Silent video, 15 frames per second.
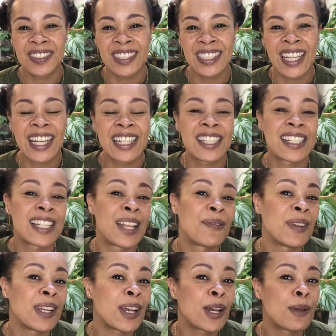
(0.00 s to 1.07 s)
yeah, just let
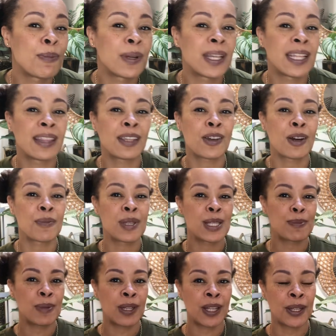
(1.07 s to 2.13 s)
me know, put it in the comments
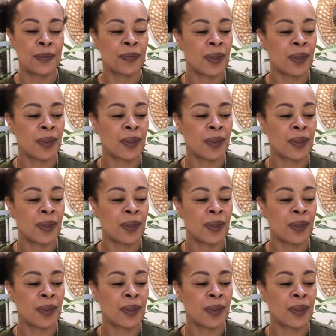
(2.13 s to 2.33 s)
below.